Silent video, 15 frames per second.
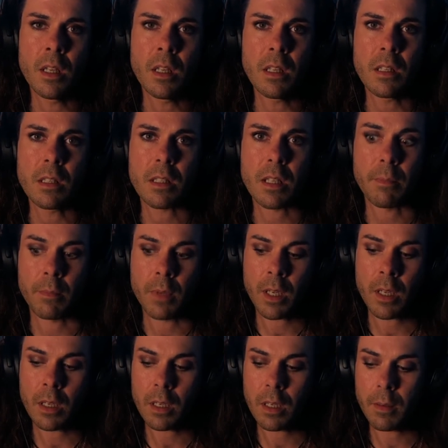some
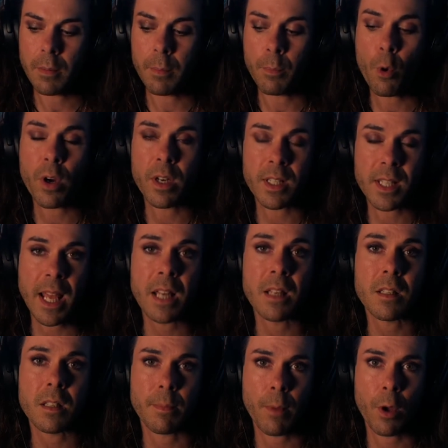more intense
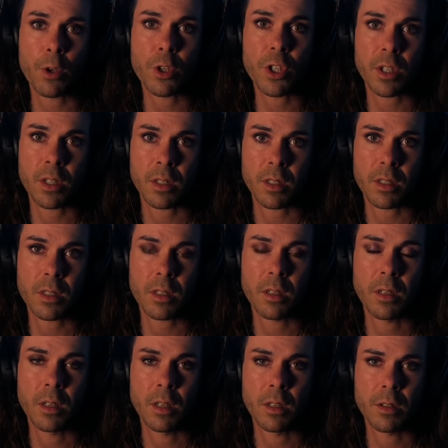emotions
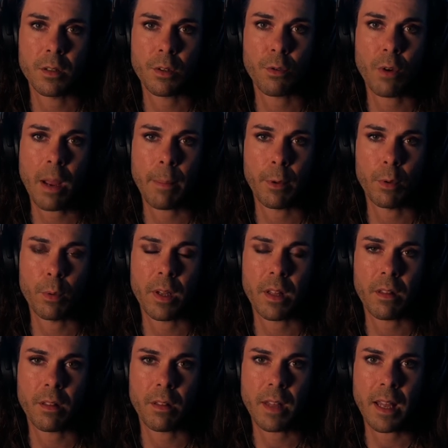to grapple
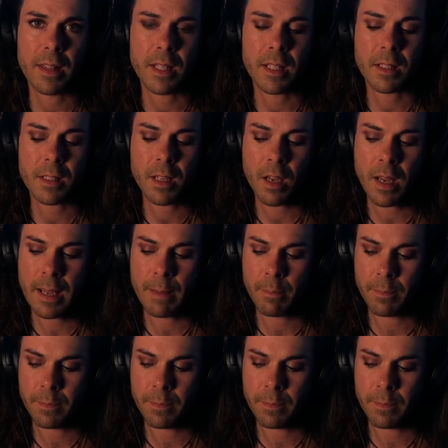with at this time.